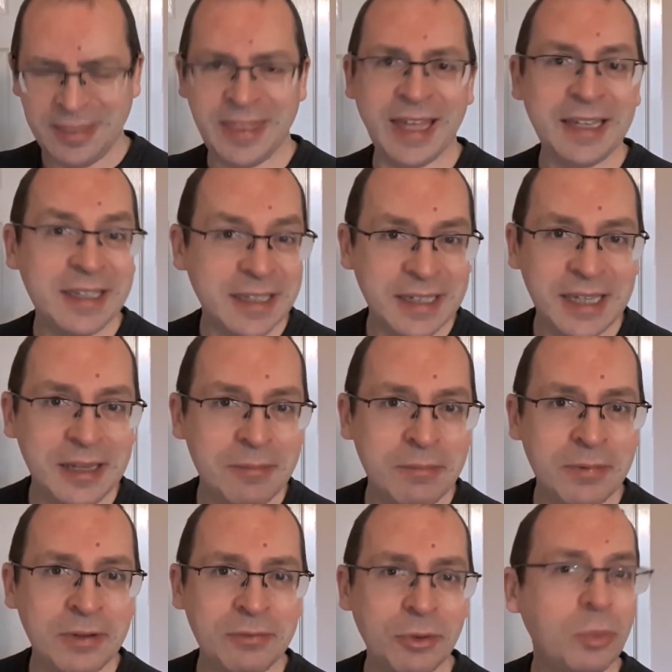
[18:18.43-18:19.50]
Thanking
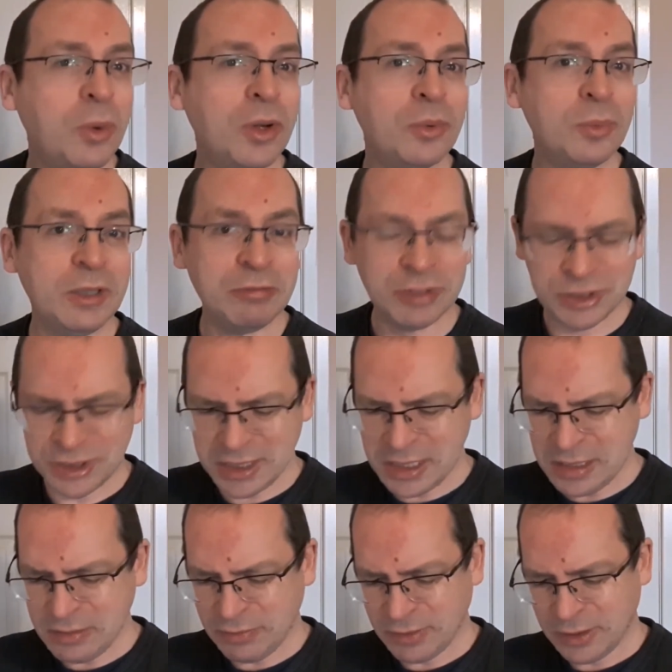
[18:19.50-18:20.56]
him for what we
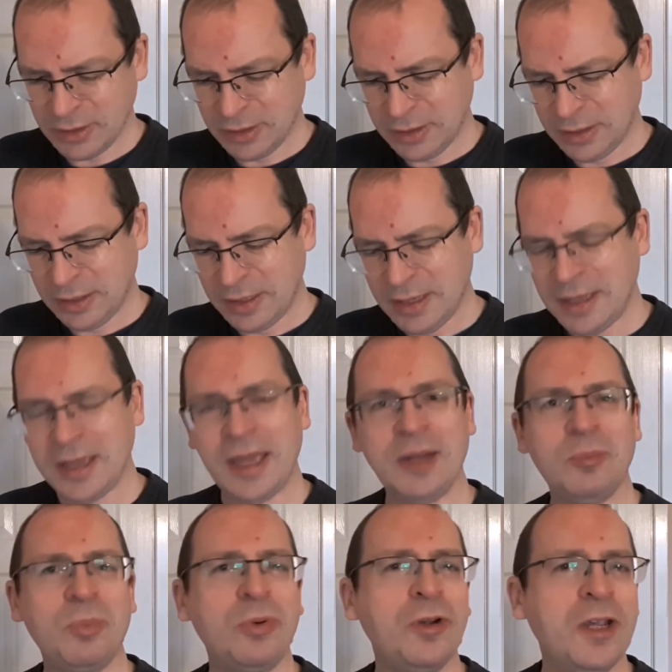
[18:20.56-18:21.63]
receive
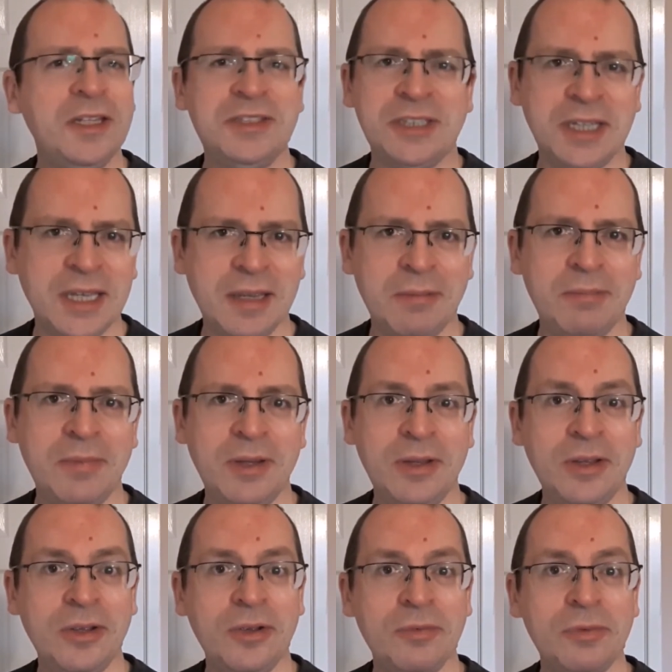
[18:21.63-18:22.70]
and praising him
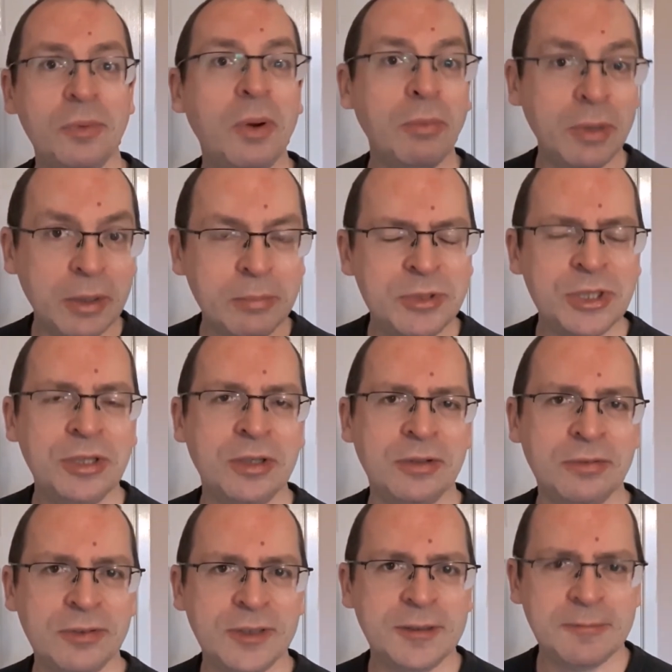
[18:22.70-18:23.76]
for what we
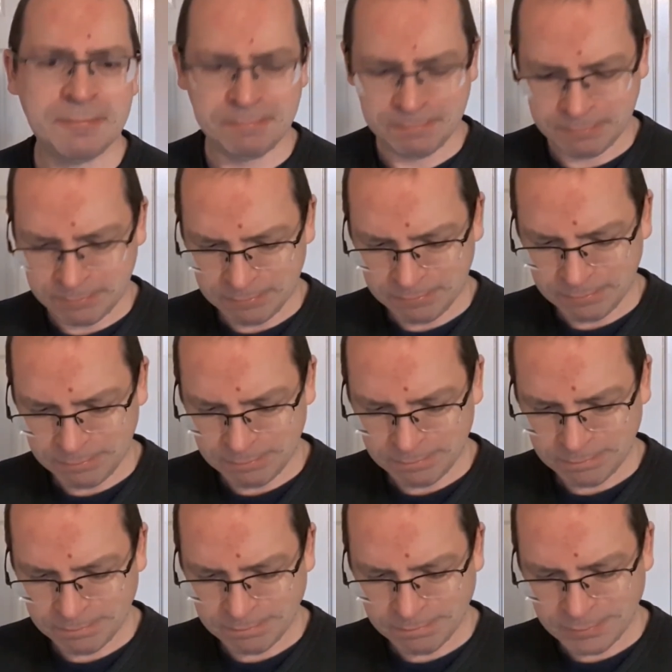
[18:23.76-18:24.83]
observe.
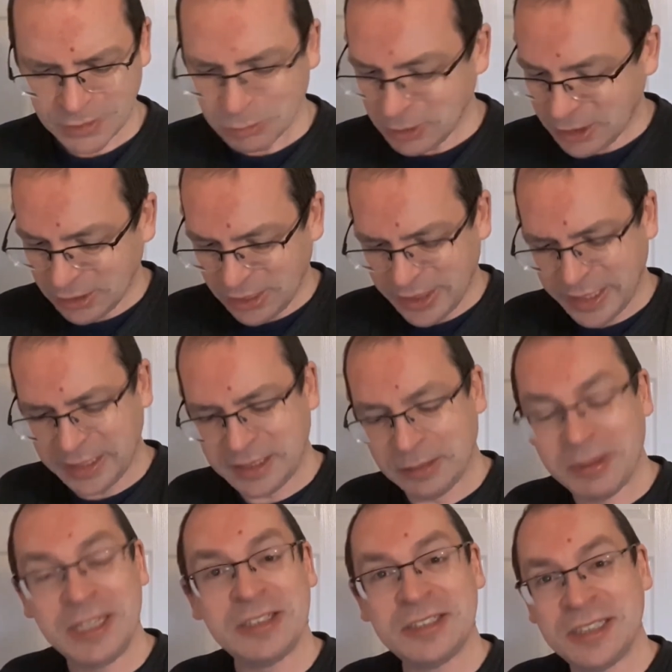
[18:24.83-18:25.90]
We can thank
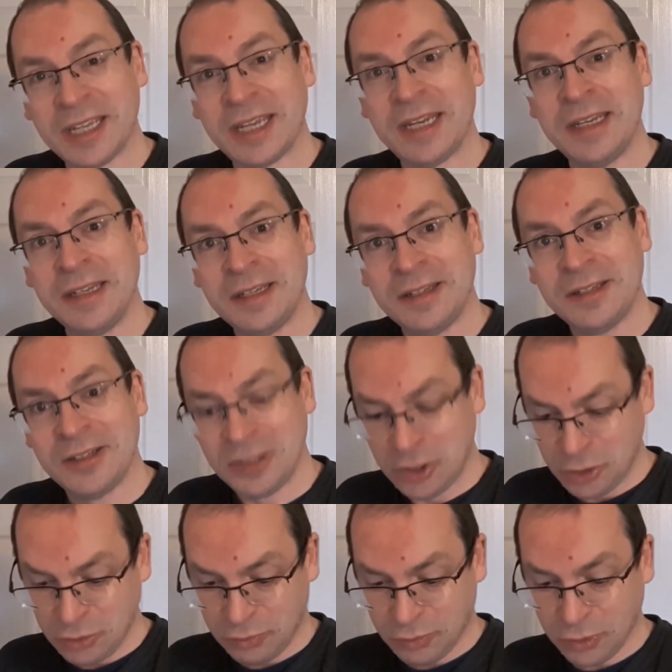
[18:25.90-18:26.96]
him each day
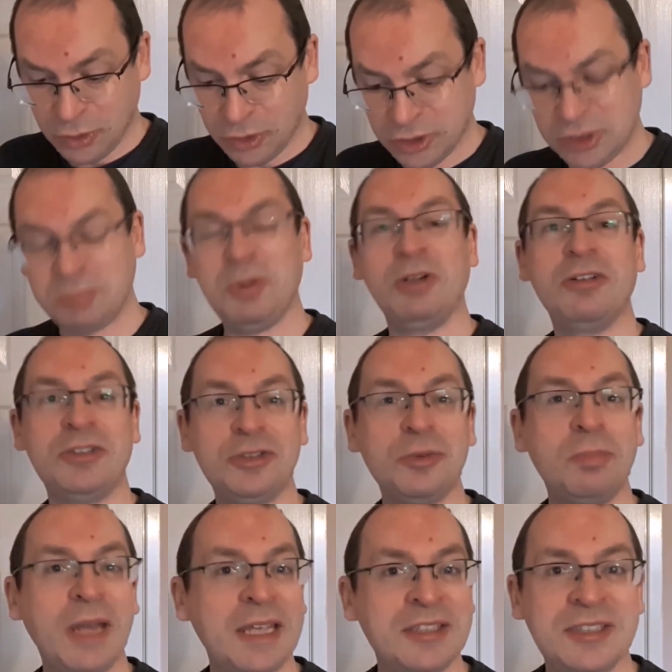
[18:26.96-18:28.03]
for the
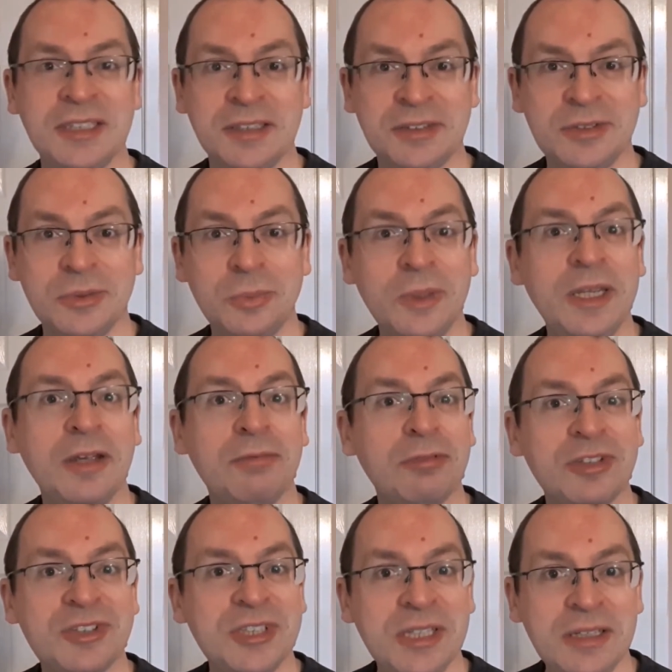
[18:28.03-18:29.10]
spiritual blessings we have
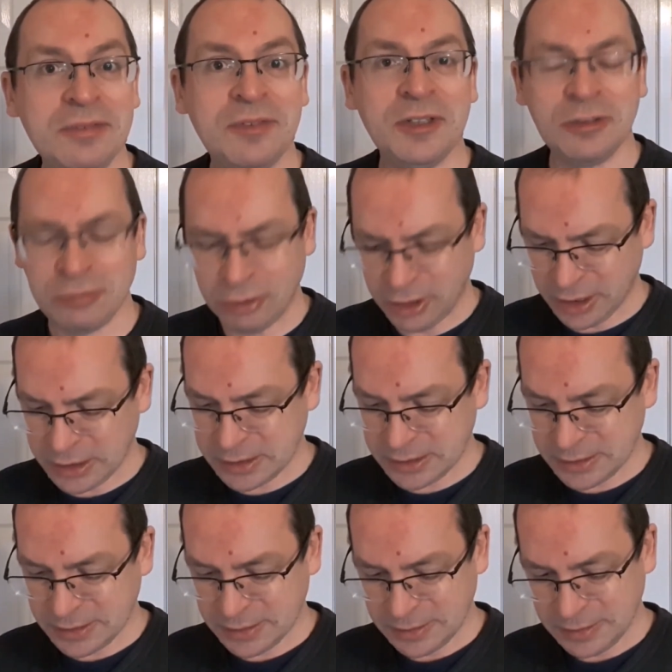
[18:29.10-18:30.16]
received in
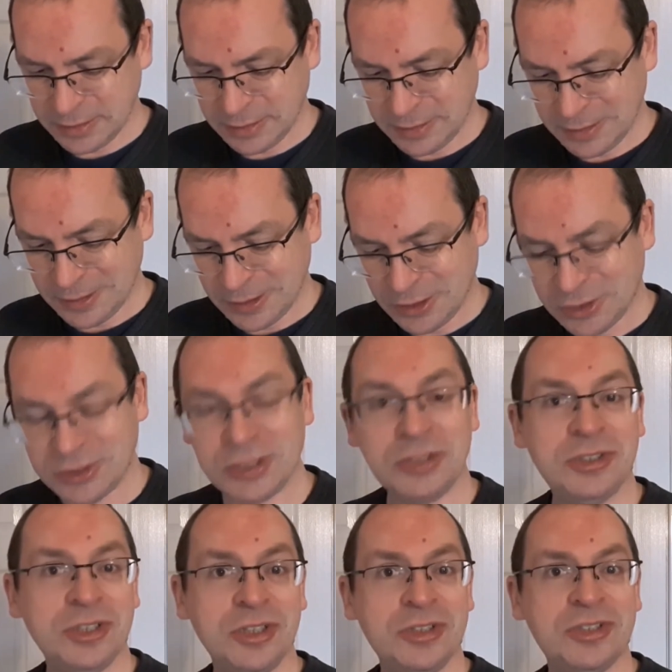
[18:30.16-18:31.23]
Christ,
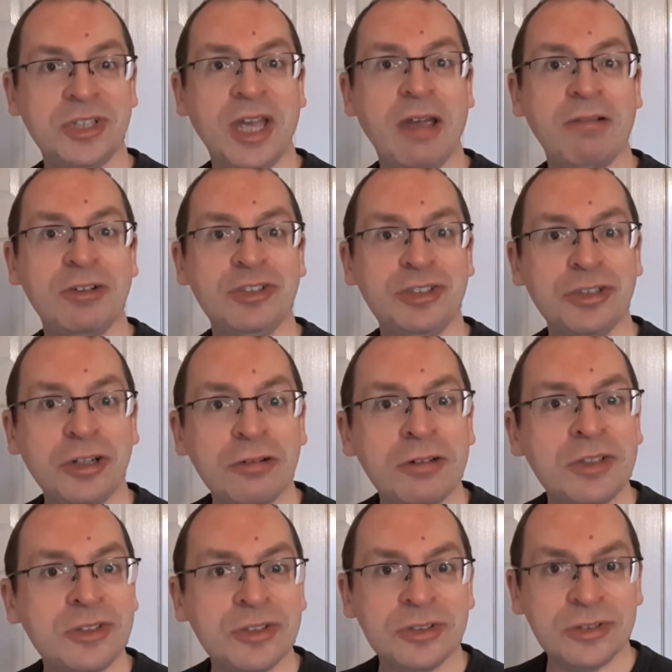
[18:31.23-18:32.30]
such as our
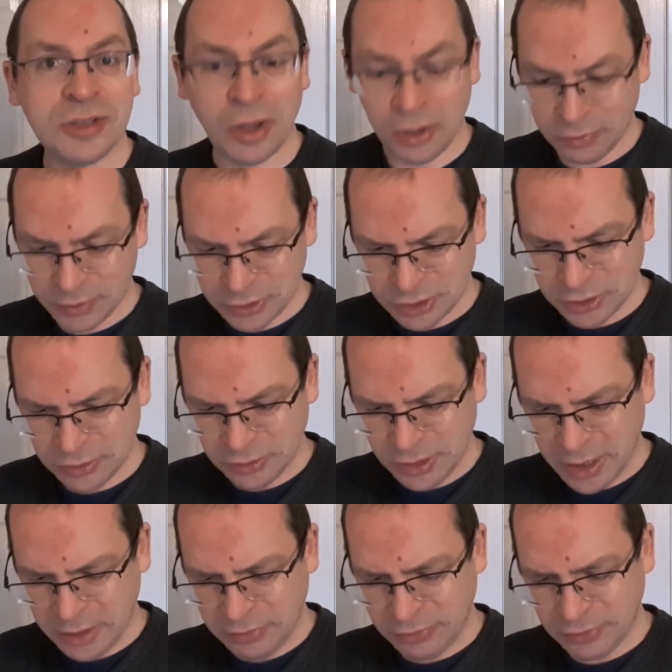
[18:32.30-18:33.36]
assurance of eternal
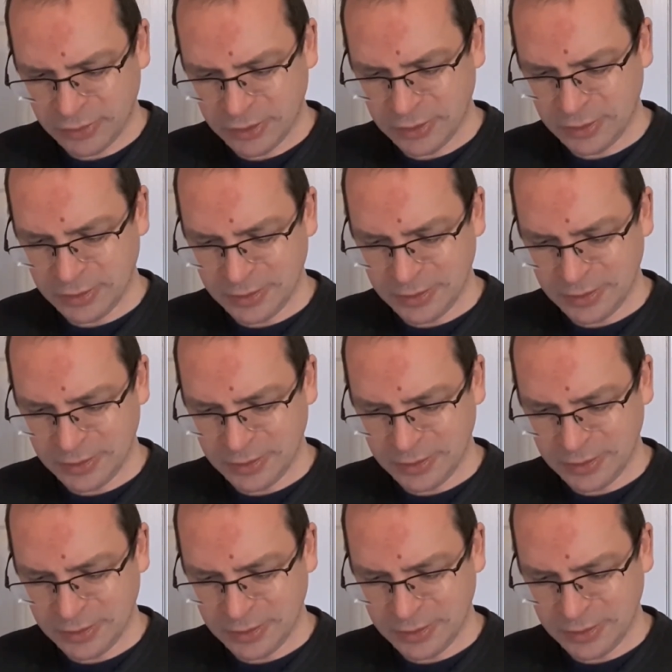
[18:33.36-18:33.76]
life,